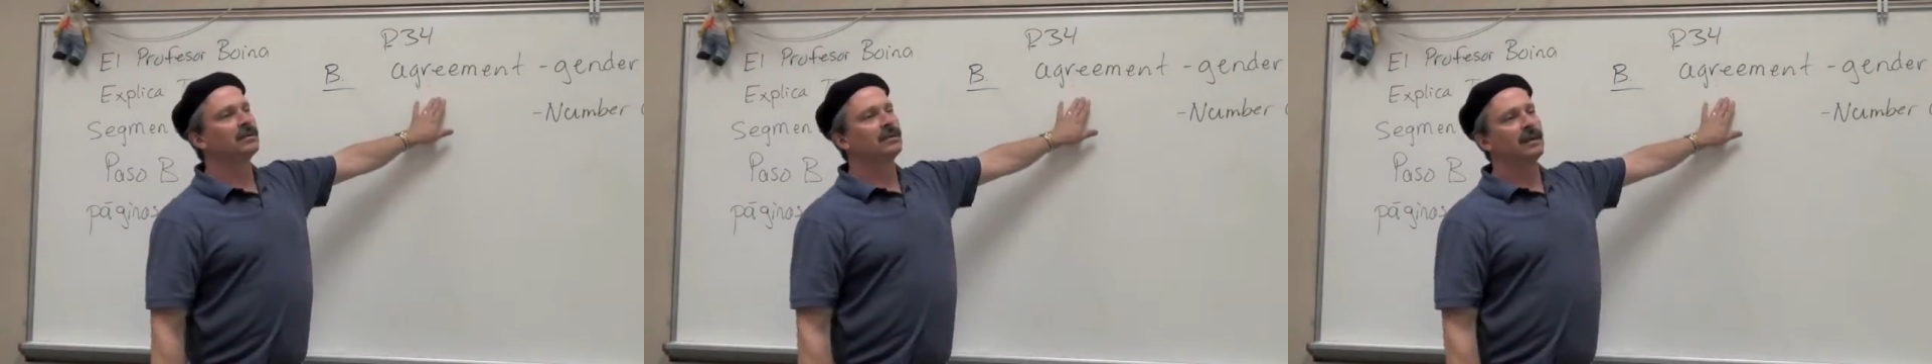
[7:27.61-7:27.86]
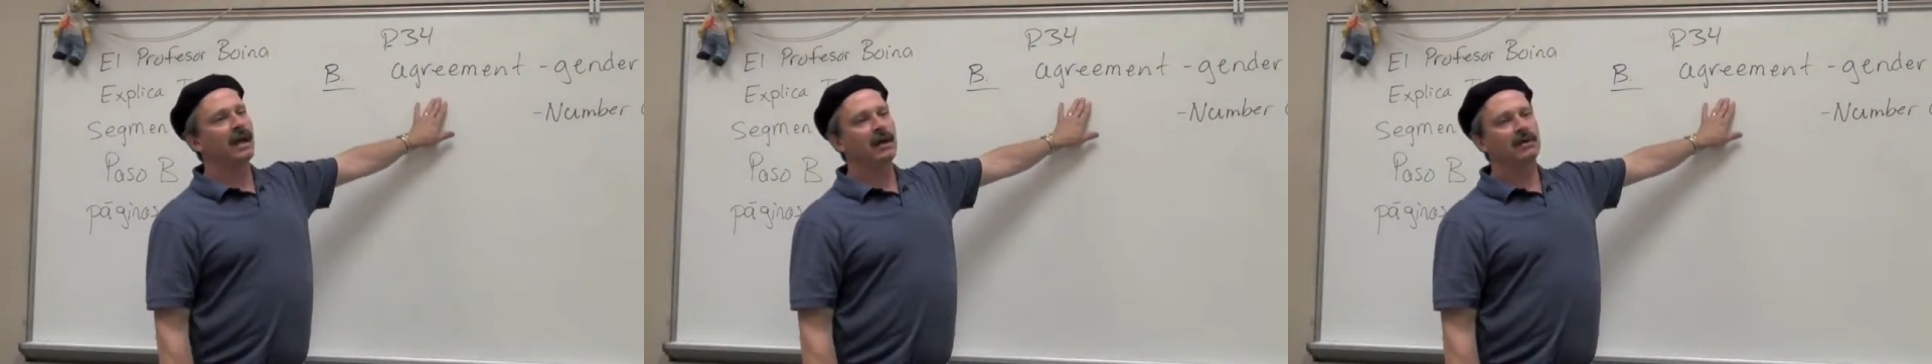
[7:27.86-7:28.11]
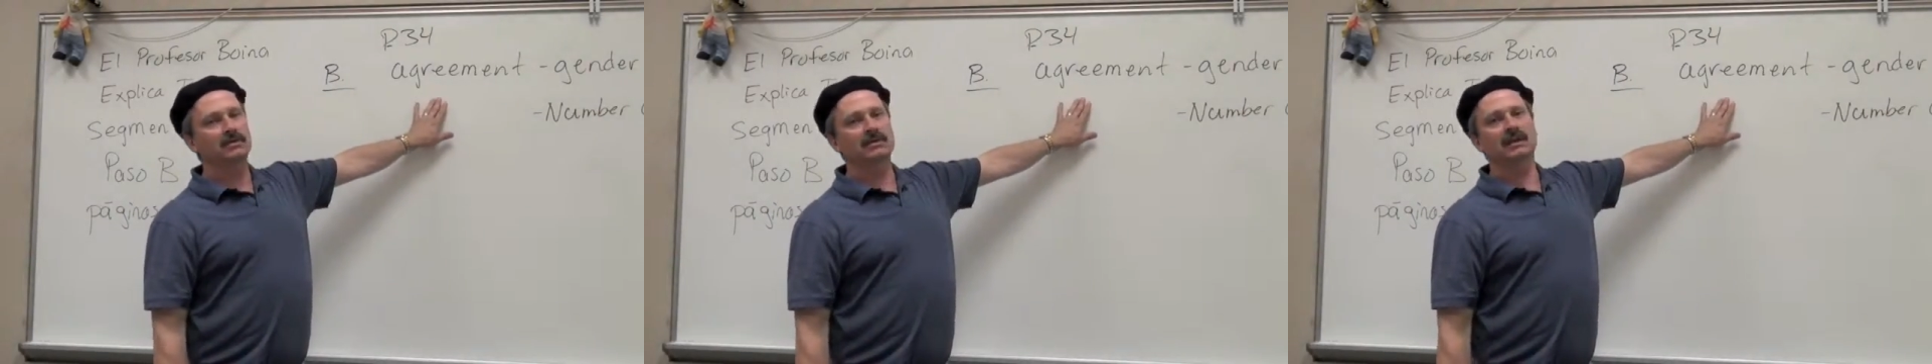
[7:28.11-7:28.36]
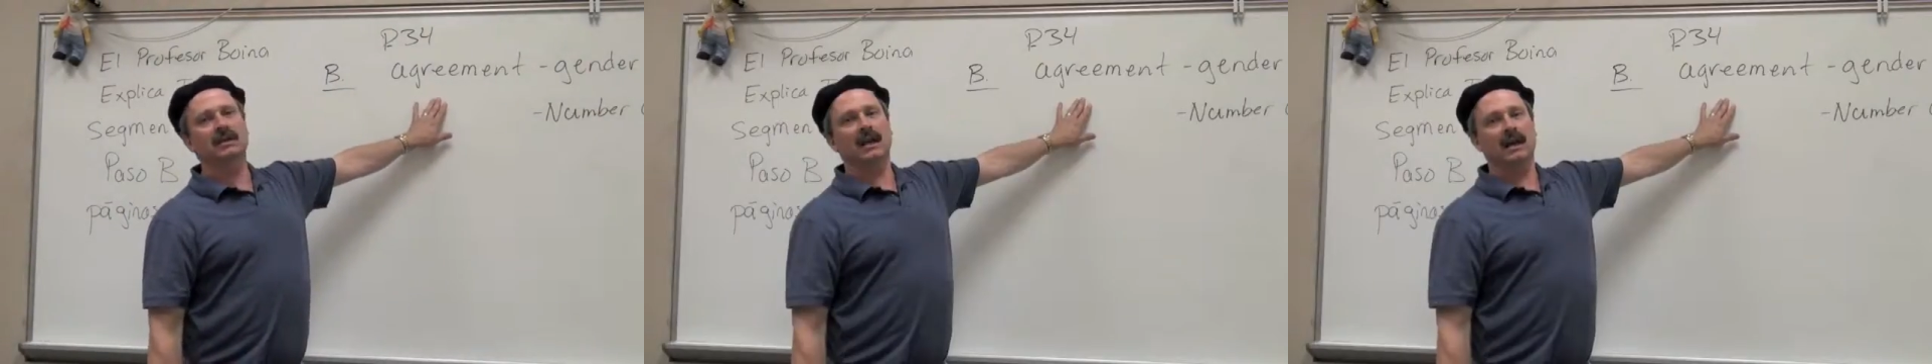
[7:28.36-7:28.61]

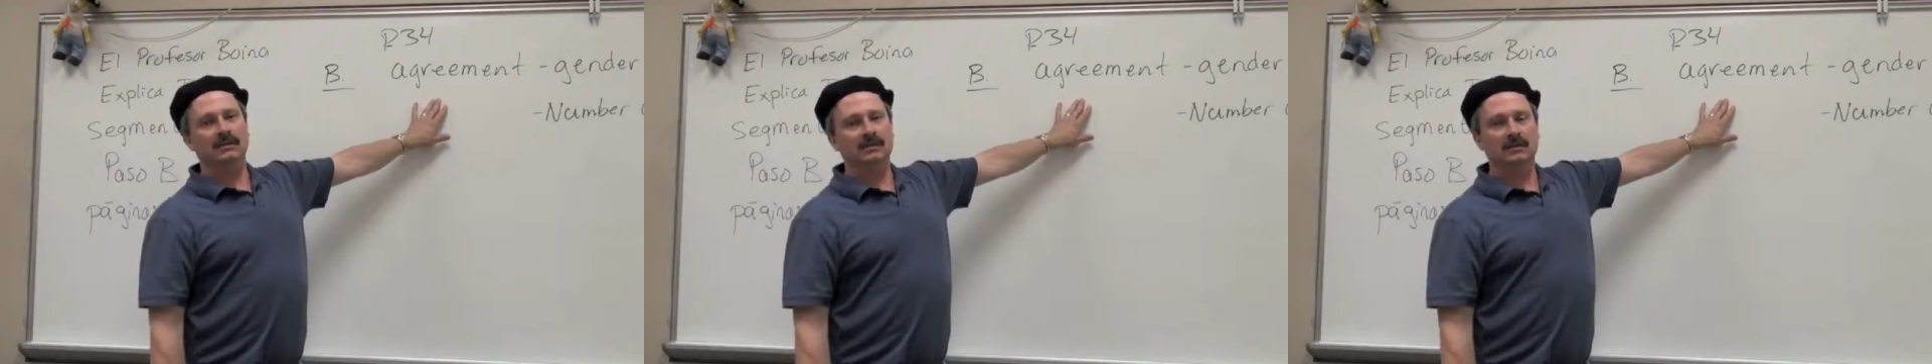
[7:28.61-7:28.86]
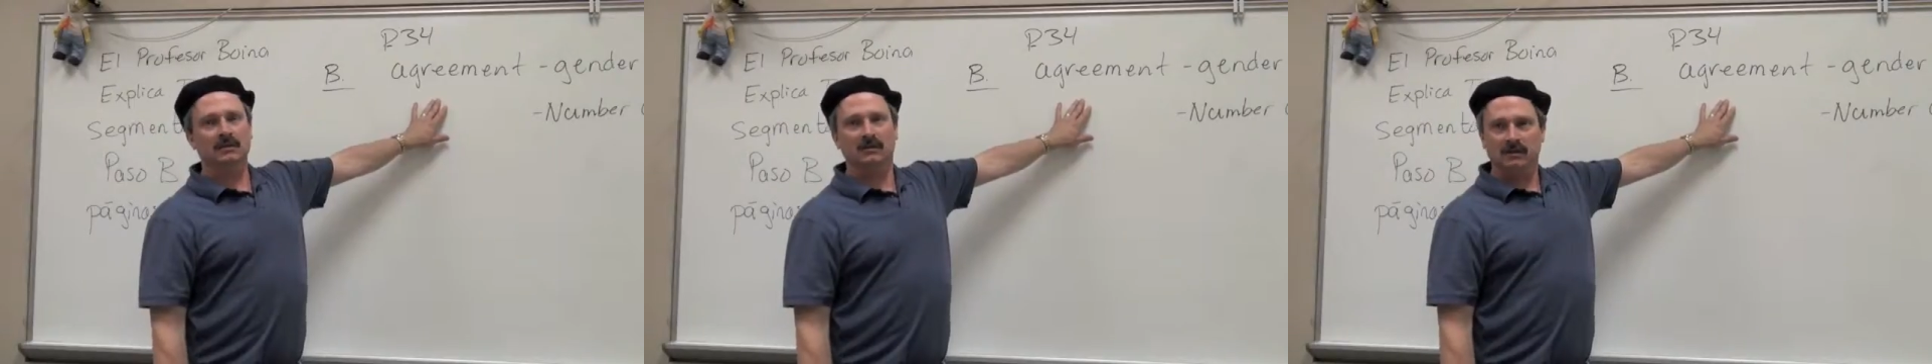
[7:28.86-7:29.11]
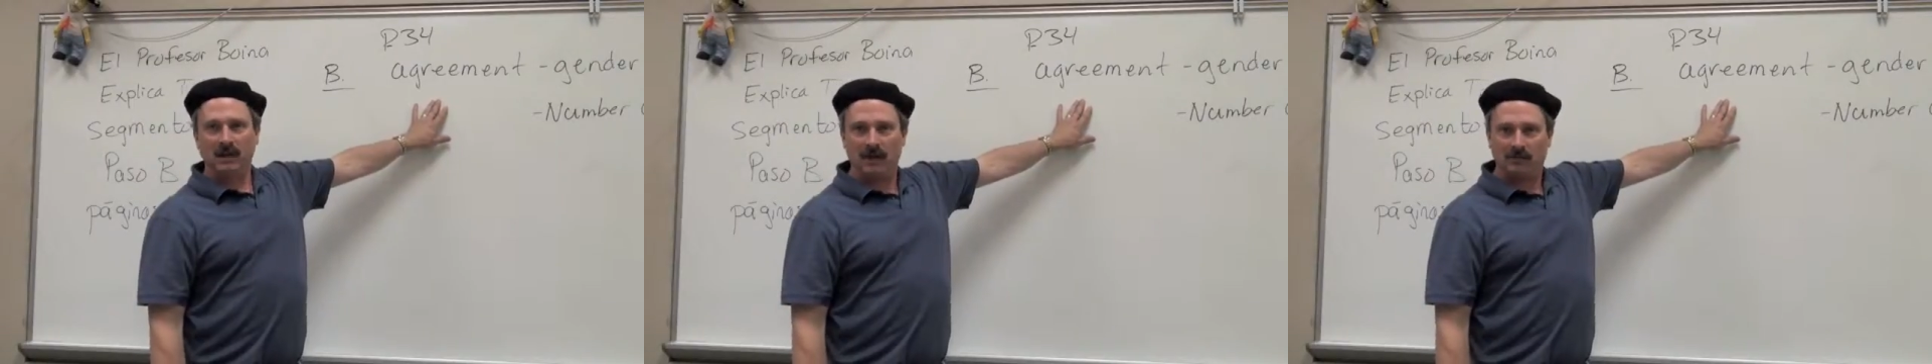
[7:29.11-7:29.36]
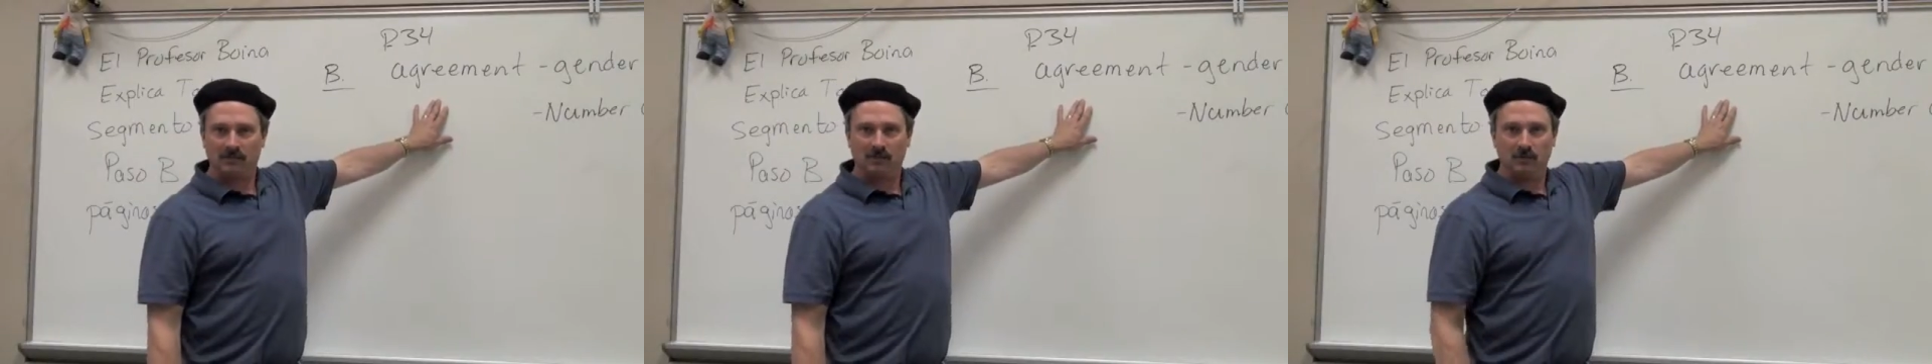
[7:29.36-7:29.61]
nouns and adjectives
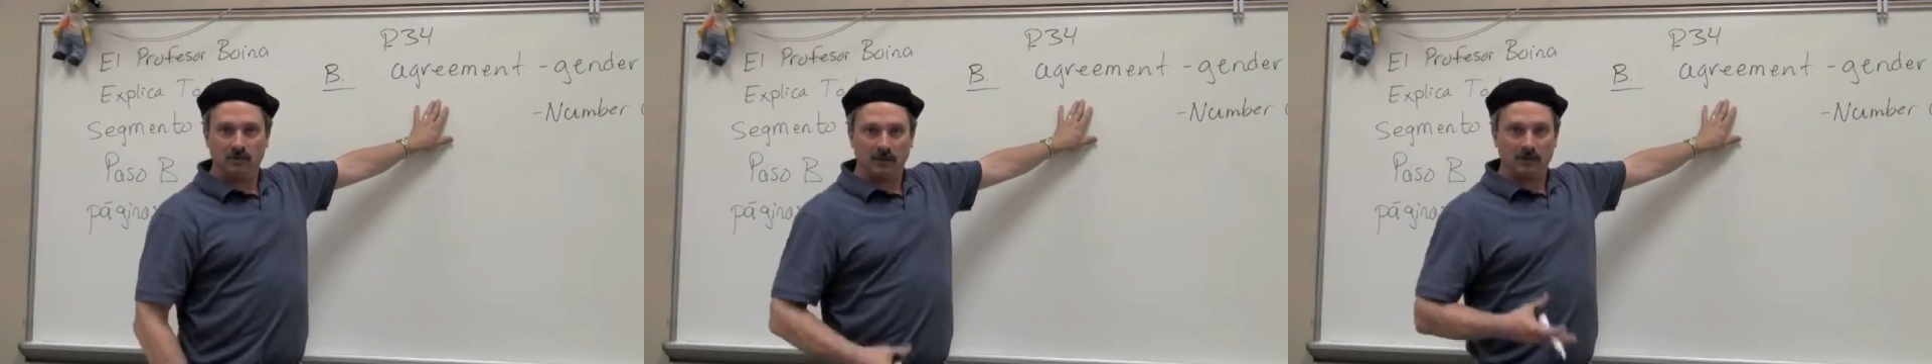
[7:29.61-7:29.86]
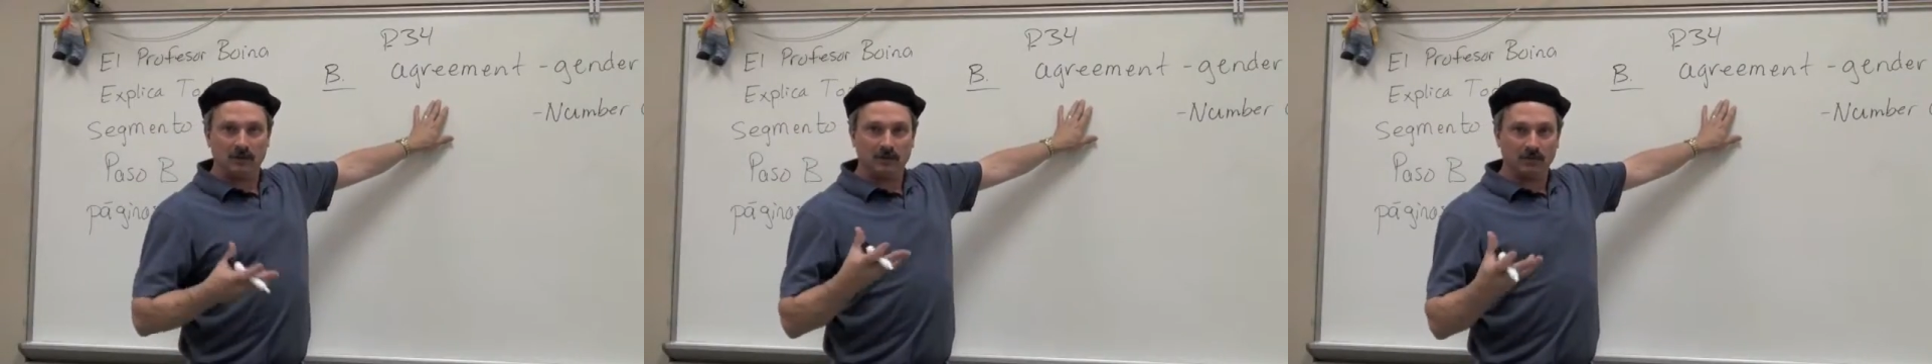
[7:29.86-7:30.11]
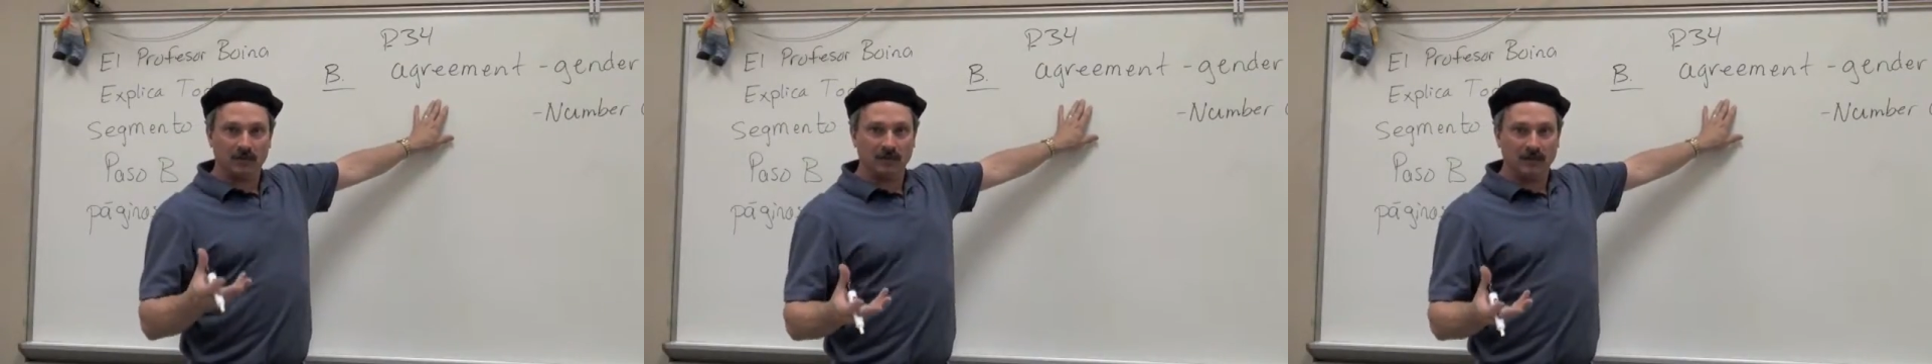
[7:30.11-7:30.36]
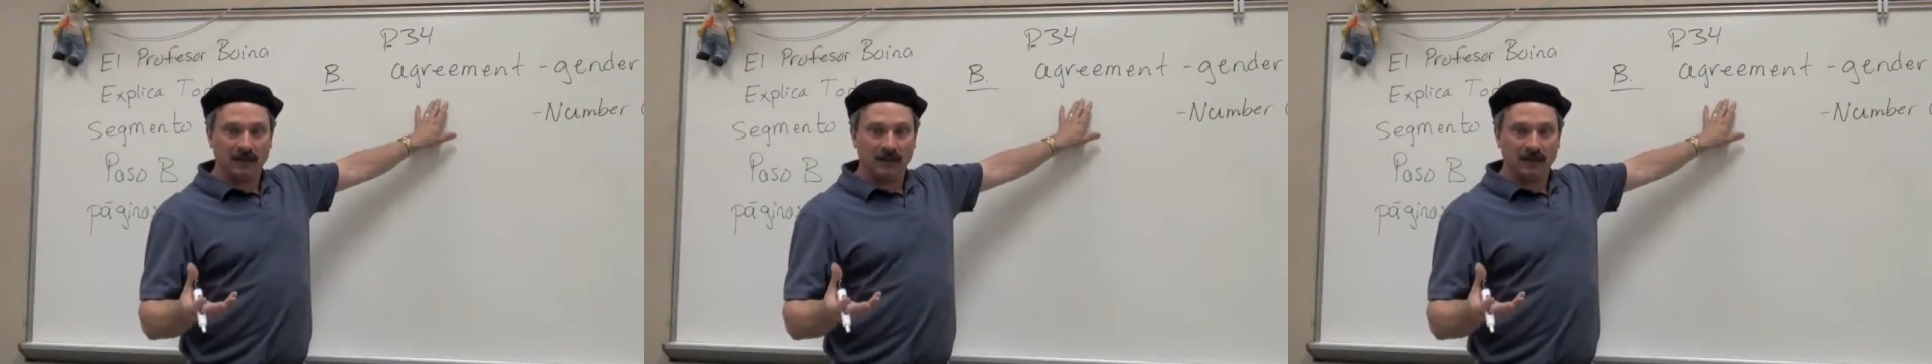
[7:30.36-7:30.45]
have to agree.